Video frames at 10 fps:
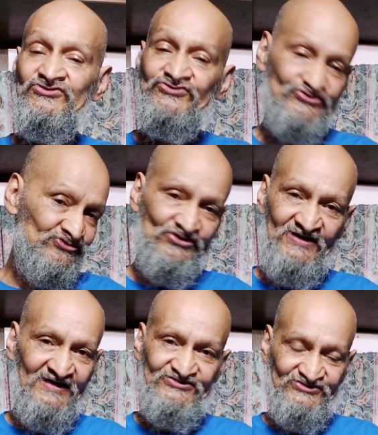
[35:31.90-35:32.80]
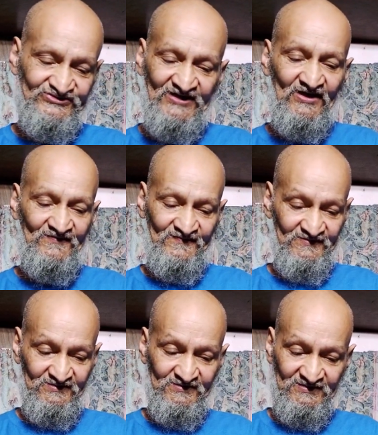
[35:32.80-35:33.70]
So don't let yourself
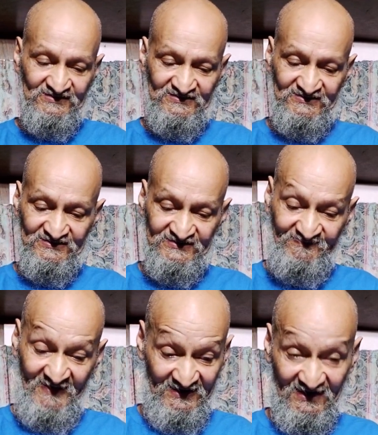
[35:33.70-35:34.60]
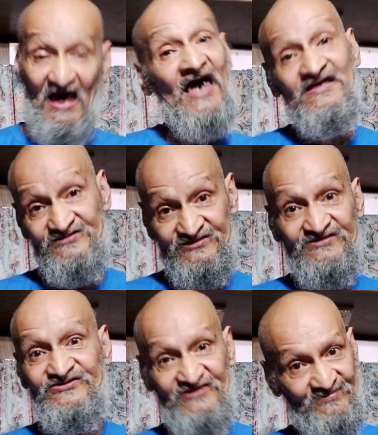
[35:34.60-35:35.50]
speak lies and
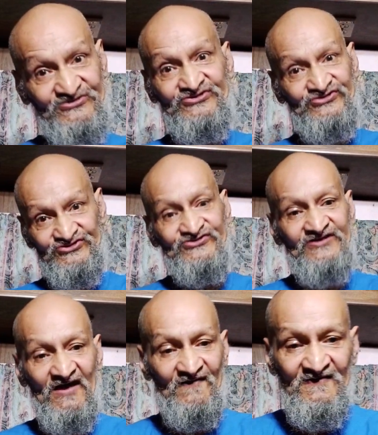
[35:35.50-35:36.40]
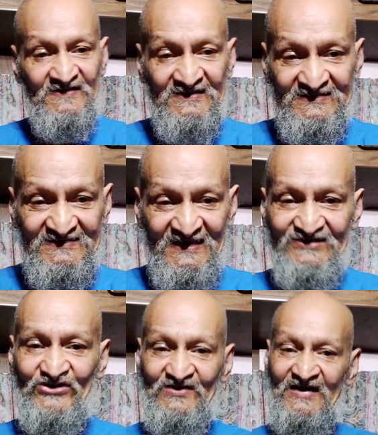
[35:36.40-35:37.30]
deception to yourself.
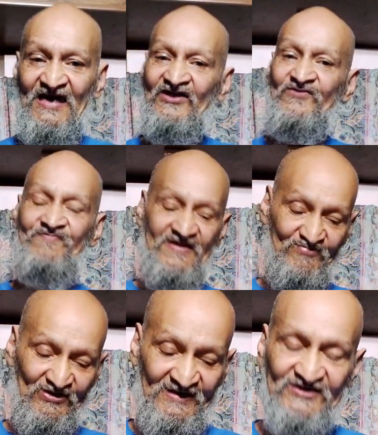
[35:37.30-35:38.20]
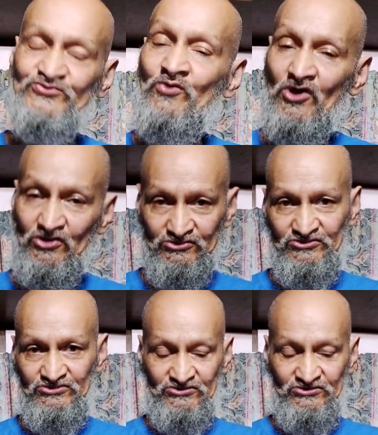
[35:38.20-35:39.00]
And don't let other people in this world